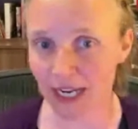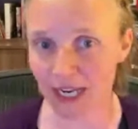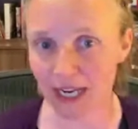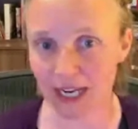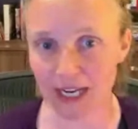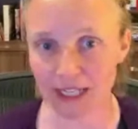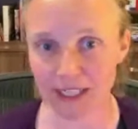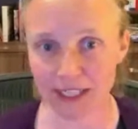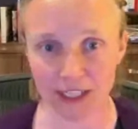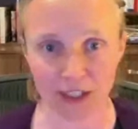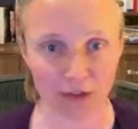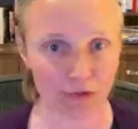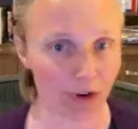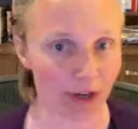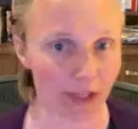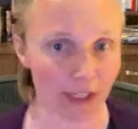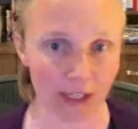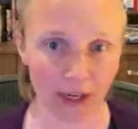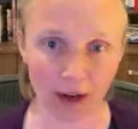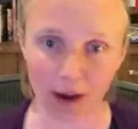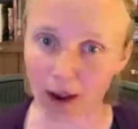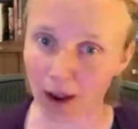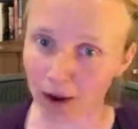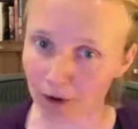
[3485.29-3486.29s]
It is
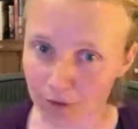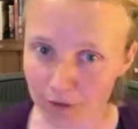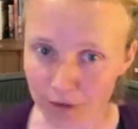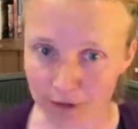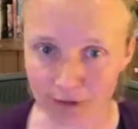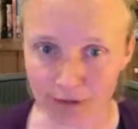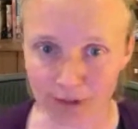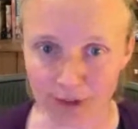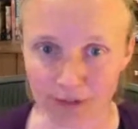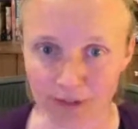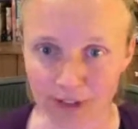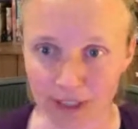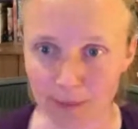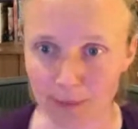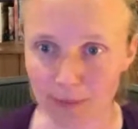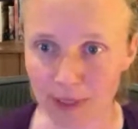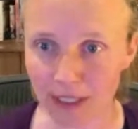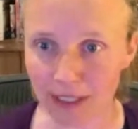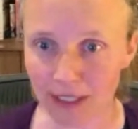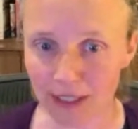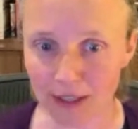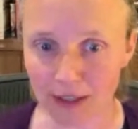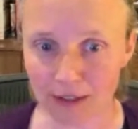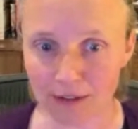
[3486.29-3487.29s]
running at 150
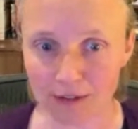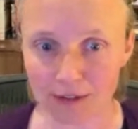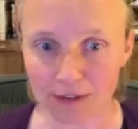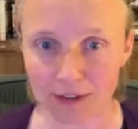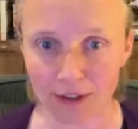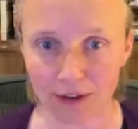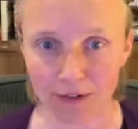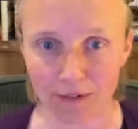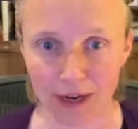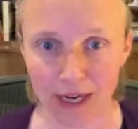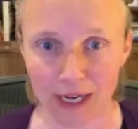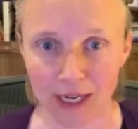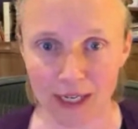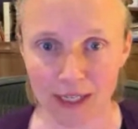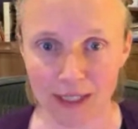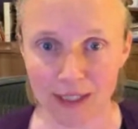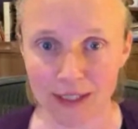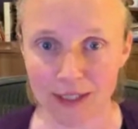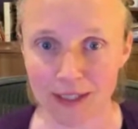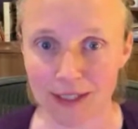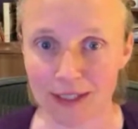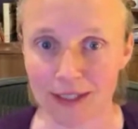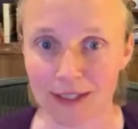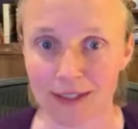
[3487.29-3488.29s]
million
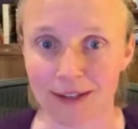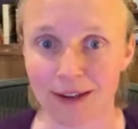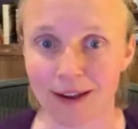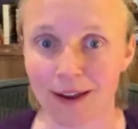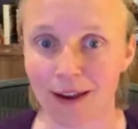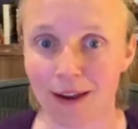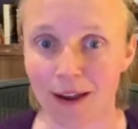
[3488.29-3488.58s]
degrees.